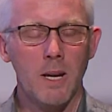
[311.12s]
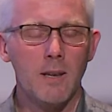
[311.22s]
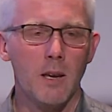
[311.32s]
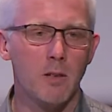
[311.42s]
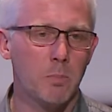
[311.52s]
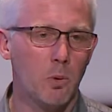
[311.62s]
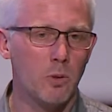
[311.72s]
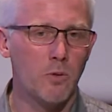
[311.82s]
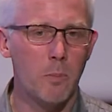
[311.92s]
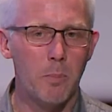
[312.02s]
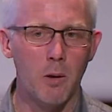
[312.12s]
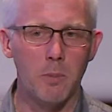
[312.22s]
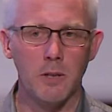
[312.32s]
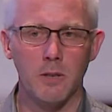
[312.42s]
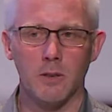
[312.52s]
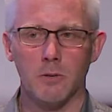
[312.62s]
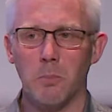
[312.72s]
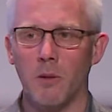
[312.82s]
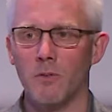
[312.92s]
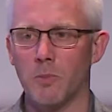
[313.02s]
test books for publishers
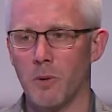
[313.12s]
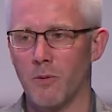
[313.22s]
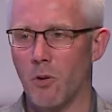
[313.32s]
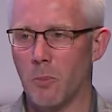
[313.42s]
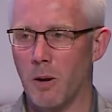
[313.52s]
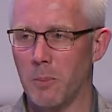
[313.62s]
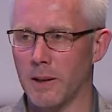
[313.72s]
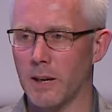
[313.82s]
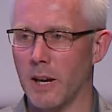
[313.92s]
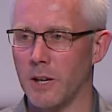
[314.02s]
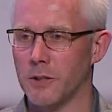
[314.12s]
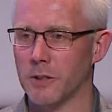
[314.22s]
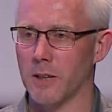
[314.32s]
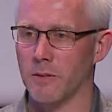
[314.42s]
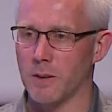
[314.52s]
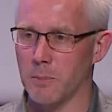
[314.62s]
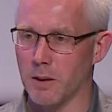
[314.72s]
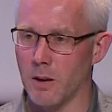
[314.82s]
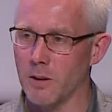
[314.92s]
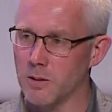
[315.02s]
months before publication, give them a
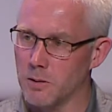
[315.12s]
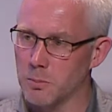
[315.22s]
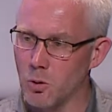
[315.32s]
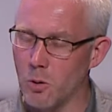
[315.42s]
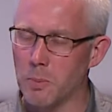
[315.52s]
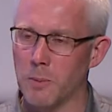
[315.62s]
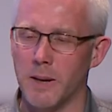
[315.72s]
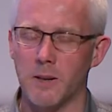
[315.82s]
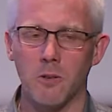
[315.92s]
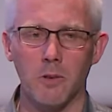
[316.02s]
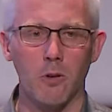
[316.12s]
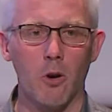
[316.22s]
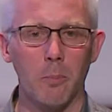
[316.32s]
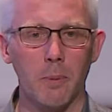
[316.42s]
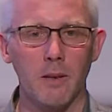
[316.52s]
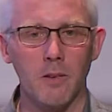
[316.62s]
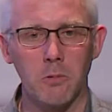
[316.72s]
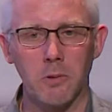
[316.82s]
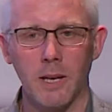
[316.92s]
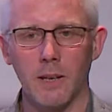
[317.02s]
custom complementary copy, and they
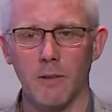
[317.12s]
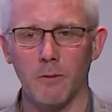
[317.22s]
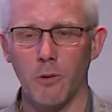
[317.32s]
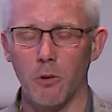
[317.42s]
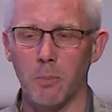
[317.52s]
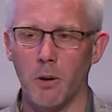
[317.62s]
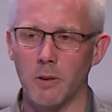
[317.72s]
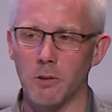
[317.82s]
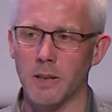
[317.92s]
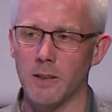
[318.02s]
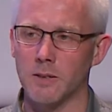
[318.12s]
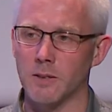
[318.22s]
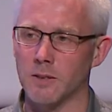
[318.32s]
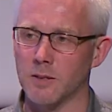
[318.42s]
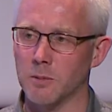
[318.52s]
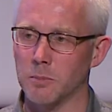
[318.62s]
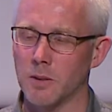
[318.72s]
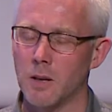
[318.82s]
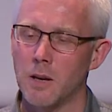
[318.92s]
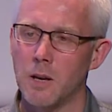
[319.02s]
read in third-party reading systems.
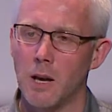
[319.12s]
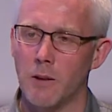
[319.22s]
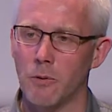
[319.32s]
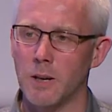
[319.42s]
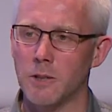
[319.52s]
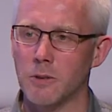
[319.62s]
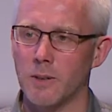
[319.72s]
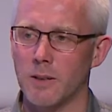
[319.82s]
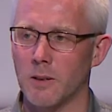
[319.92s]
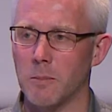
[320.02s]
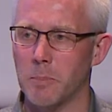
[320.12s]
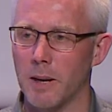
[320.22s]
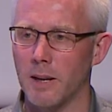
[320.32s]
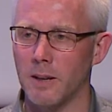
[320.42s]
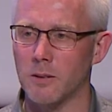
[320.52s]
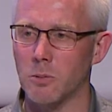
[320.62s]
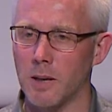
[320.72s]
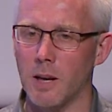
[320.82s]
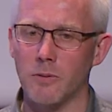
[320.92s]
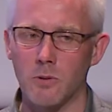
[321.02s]
And for each of these campaigns, we
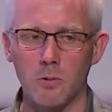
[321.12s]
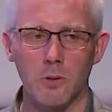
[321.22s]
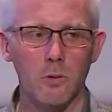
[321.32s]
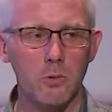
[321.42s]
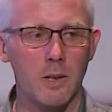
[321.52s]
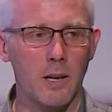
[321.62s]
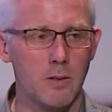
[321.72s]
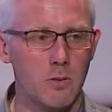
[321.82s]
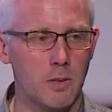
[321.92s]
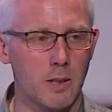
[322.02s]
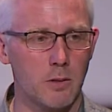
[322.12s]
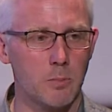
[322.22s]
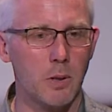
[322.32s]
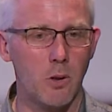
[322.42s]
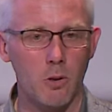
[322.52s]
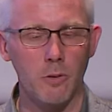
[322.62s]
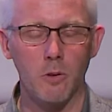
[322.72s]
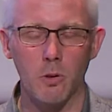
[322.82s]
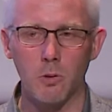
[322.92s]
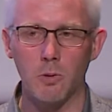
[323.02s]
have to recruit test readers beyond
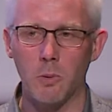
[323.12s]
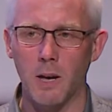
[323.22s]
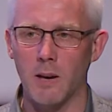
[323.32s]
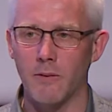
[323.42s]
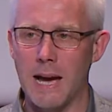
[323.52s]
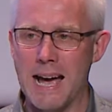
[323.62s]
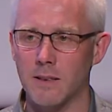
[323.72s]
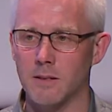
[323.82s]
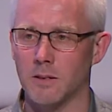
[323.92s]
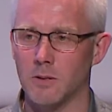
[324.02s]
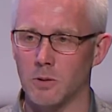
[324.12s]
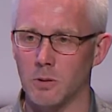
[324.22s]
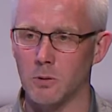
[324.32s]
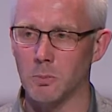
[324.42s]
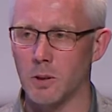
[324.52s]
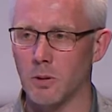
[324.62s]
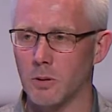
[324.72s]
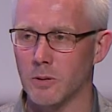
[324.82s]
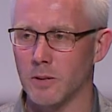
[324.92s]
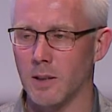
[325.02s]
those we have access to
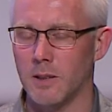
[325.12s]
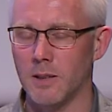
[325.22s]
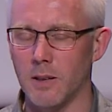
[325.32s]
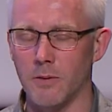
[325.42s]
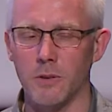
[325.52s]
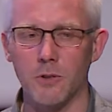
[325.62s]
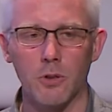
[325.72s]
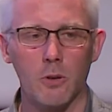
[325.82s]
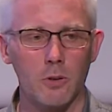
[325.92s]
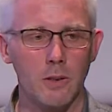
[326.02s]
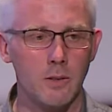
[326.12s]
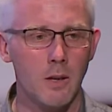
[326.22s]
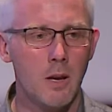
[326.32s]
because they're in different genres.